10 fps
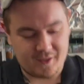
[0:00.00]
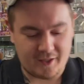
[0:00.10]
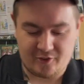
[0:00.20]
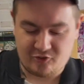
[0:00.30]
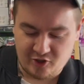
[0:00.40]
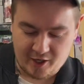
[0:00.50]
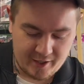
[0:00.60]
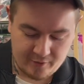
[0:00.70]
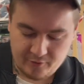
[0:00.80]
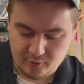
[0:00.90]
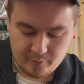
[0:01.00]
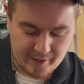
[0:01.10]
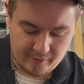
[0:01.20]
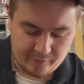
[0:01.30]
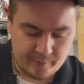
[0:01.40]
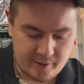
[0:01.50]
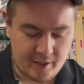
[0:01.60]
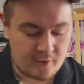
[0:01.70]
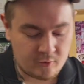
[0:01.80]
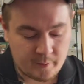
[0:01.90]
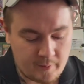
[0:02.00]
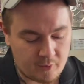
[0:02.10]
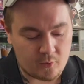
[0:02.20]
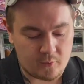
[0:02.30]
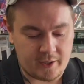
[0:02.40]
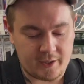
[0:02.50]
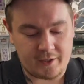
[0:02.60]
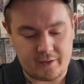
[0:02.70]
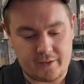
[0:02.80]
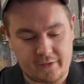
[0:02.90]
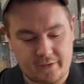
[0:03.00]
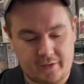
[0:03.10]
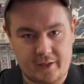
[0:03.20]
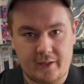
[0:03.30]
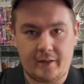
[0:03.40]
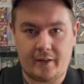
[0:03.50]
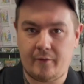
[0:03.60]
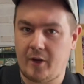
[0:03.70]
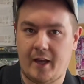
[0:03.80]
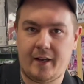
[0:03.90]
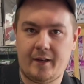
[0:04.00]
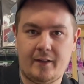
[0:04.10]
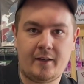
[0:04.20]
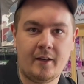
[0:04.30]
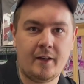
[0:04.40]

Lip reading: like a giant throwback for me. I don't remember owning any of these as a kid. I never had any.